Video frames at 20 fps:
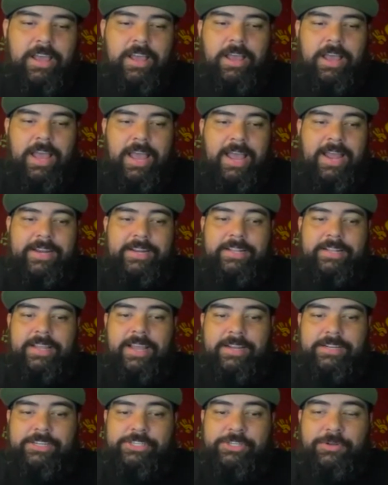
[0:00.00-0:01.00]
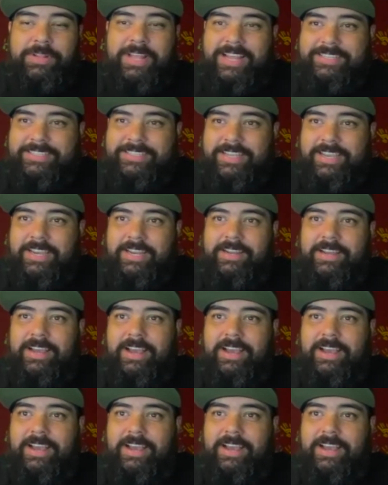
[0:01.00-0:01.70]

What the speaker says: I had a show last night.